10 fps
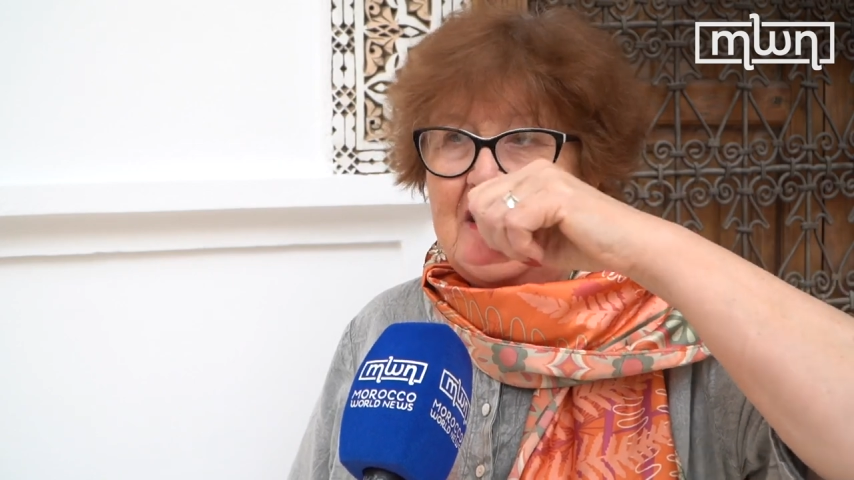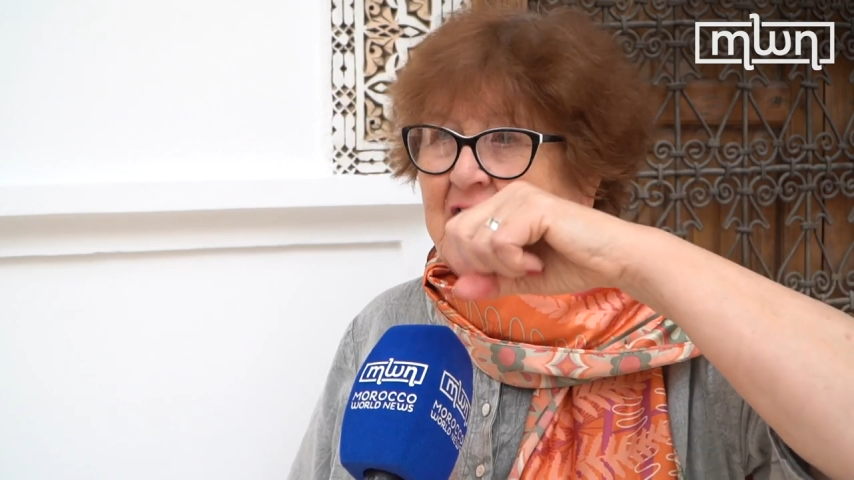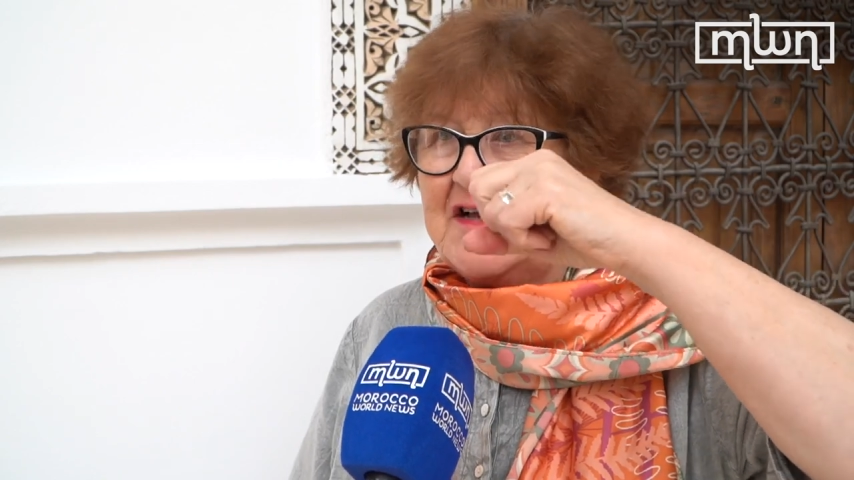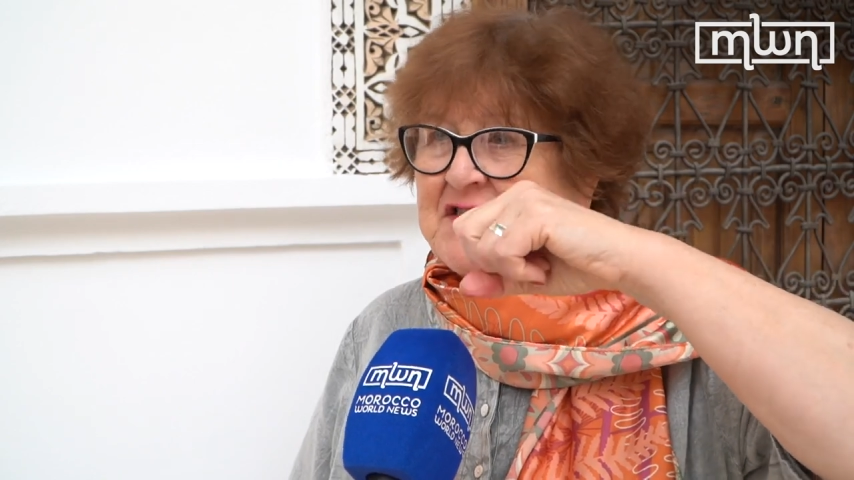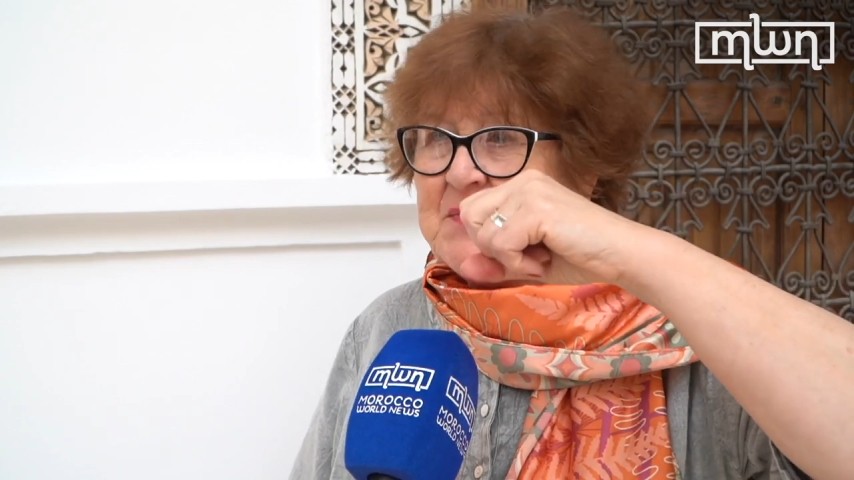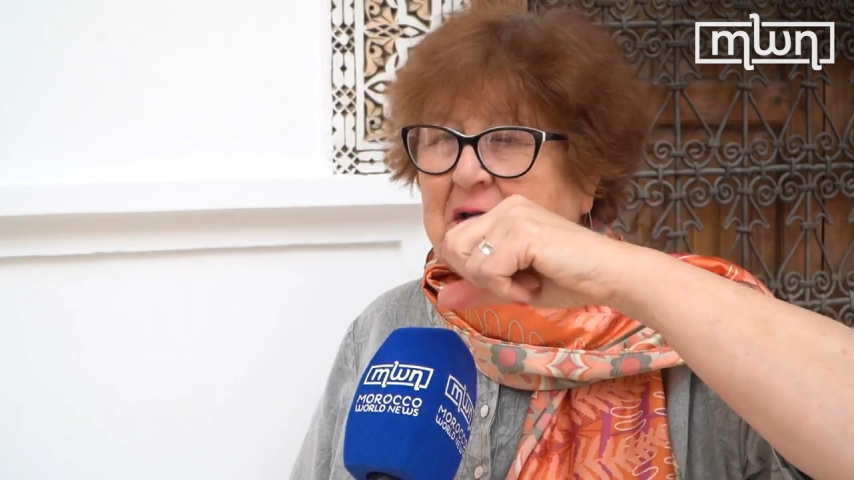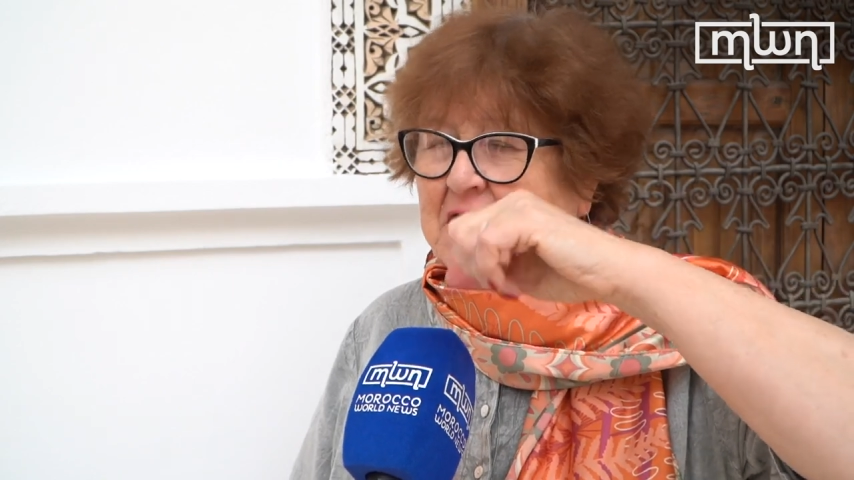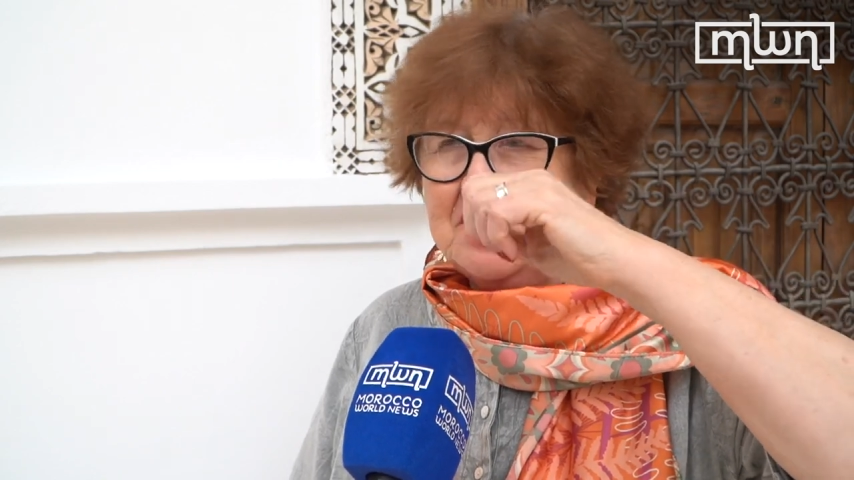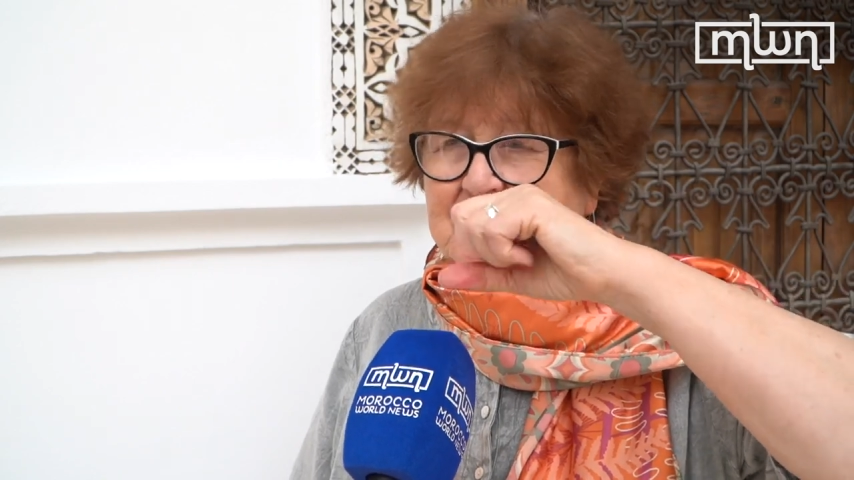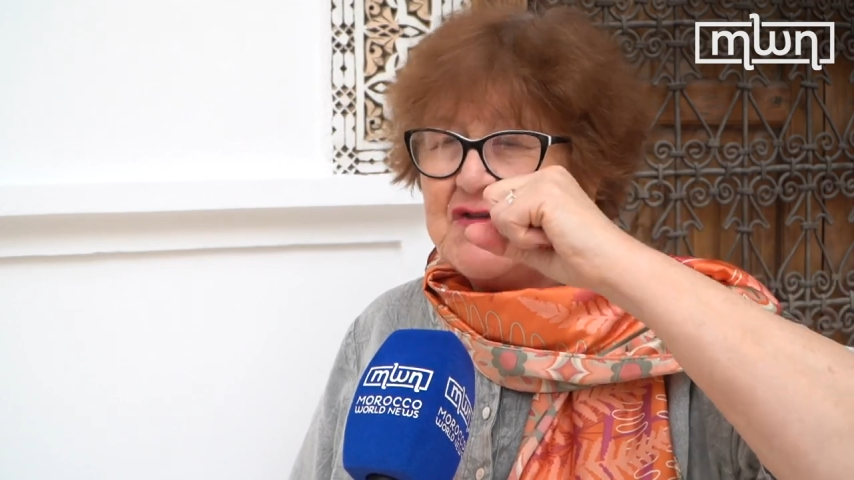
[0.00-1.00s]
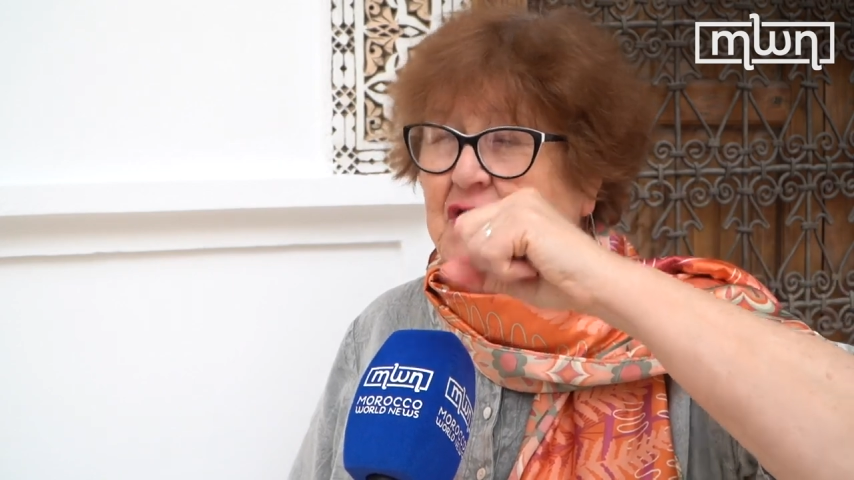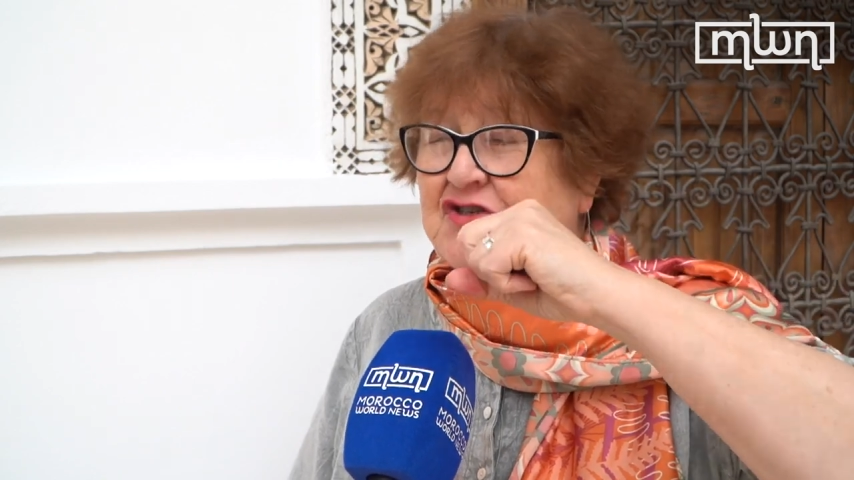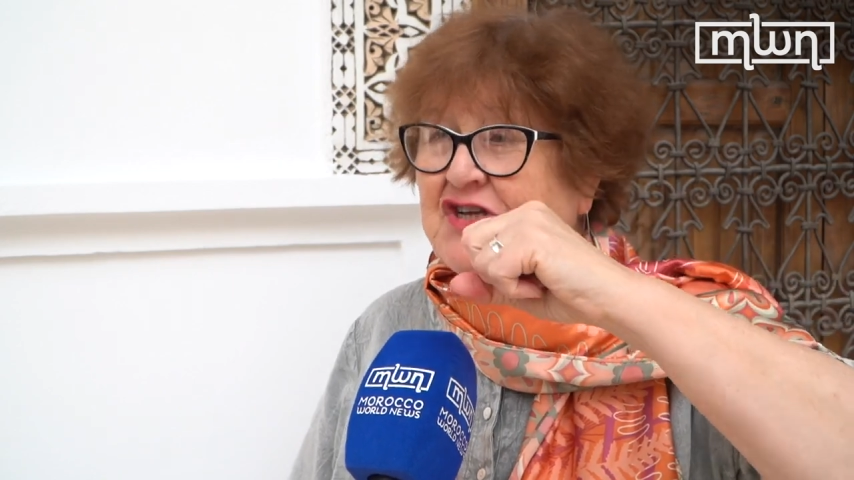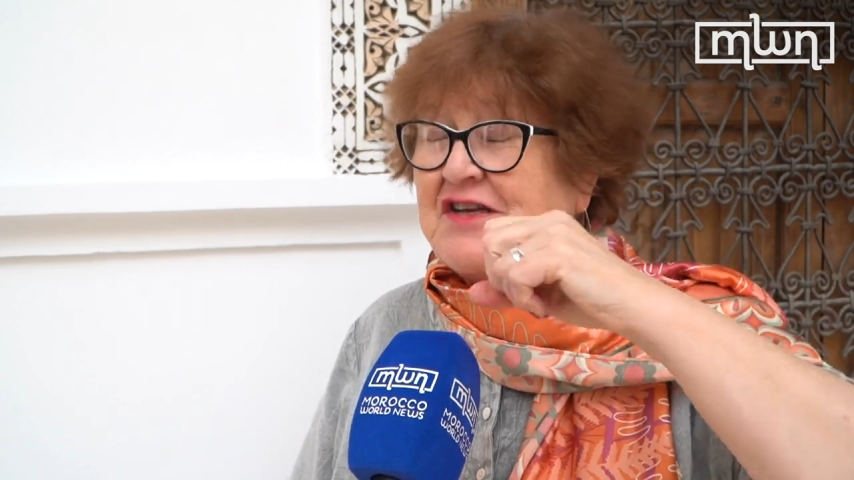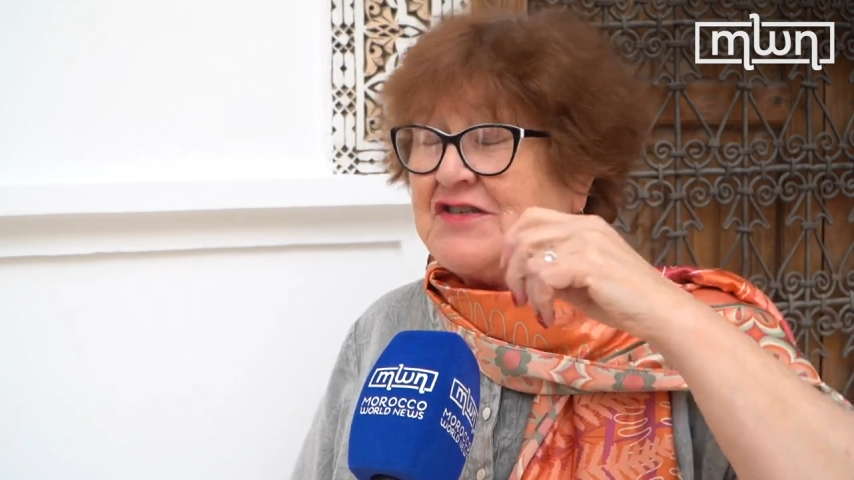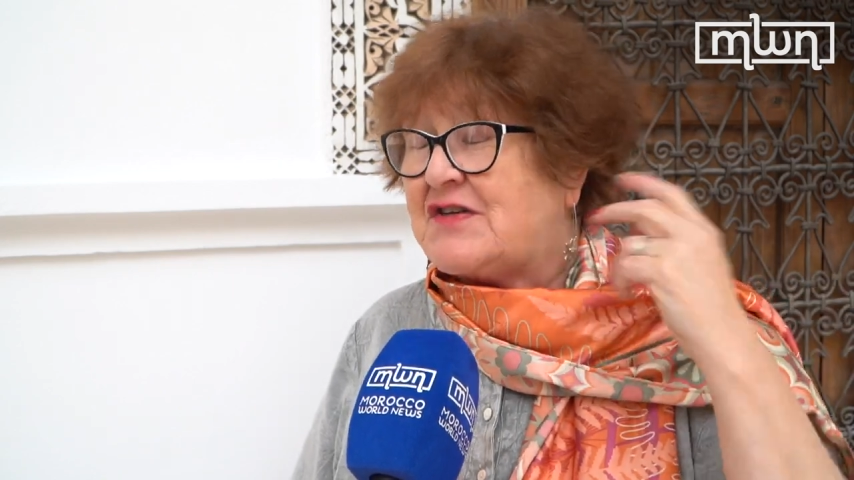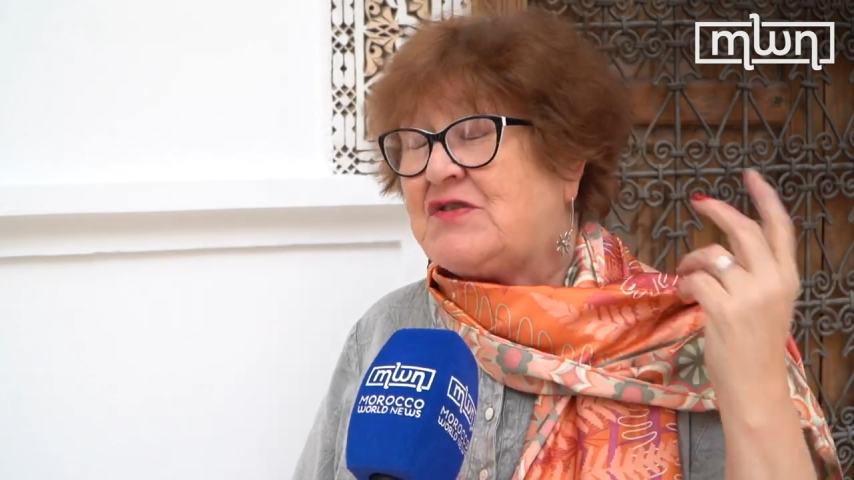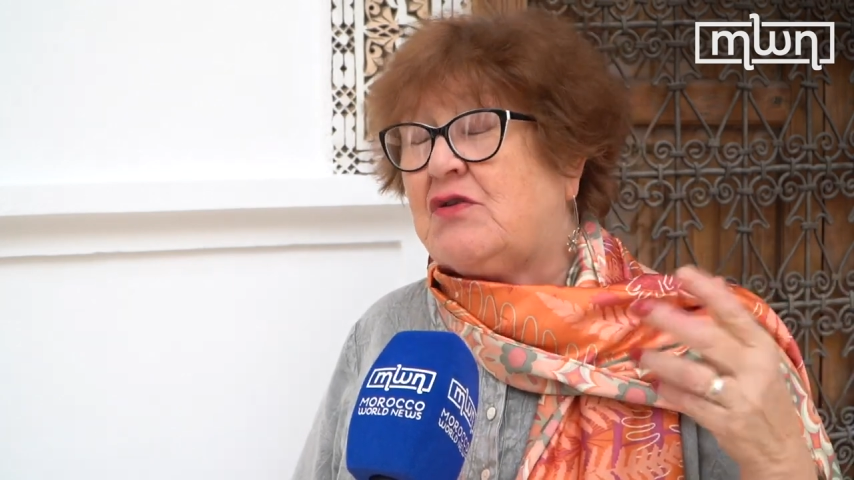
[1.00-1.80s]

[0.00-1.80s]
an aspect that's not changing.